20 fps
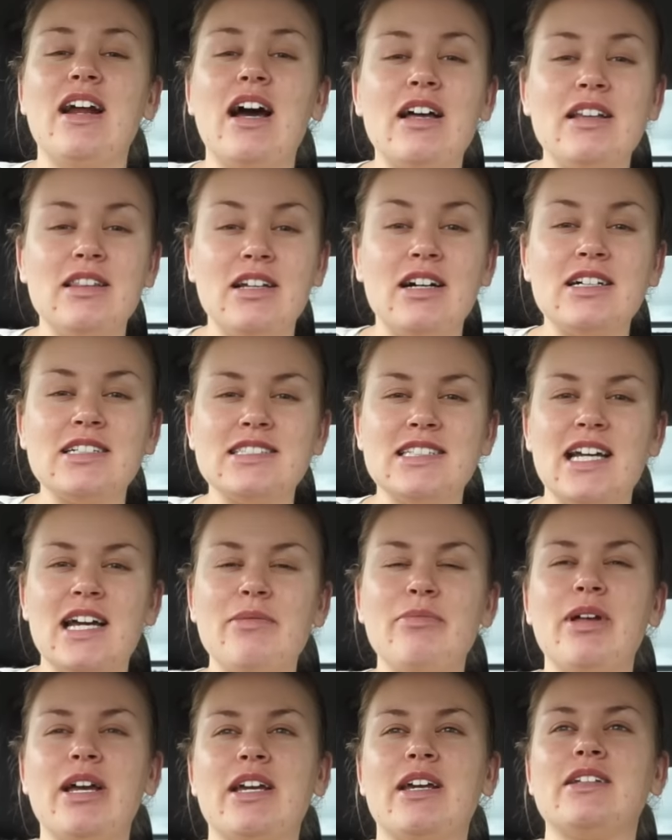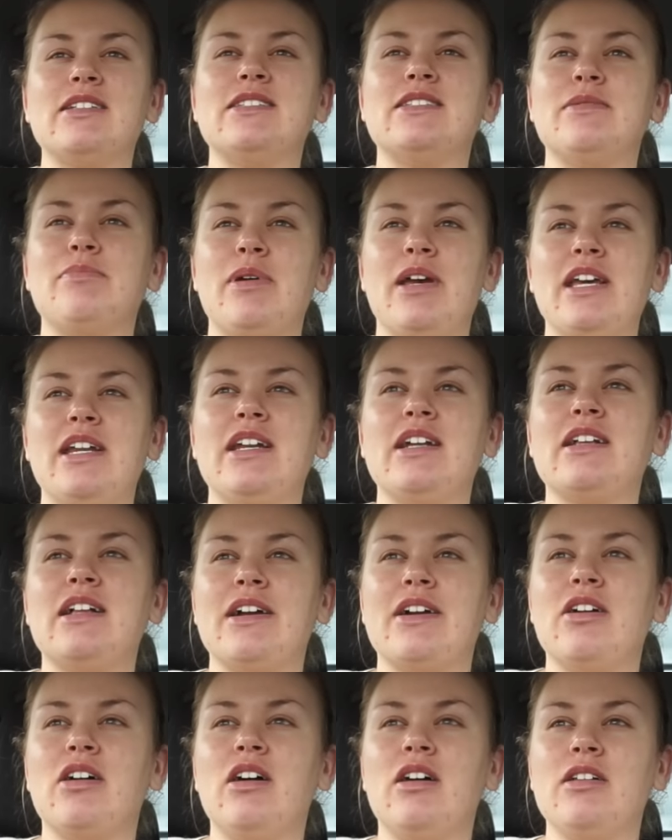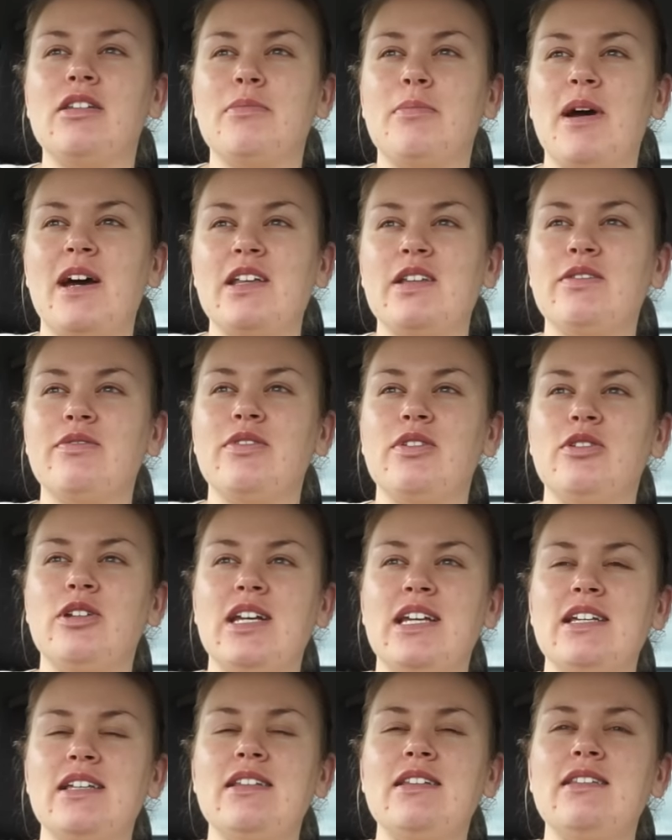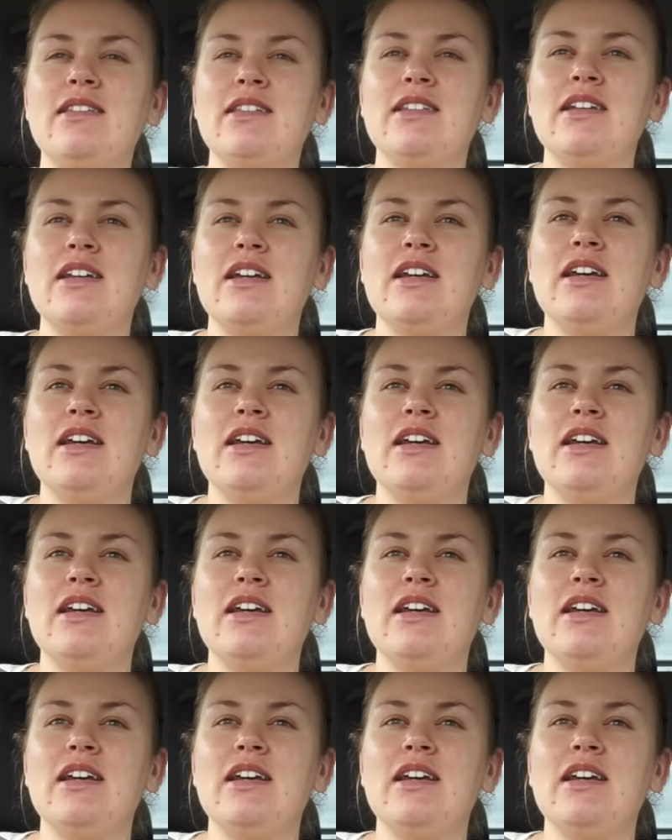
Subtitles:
A long time like debating like all the past few days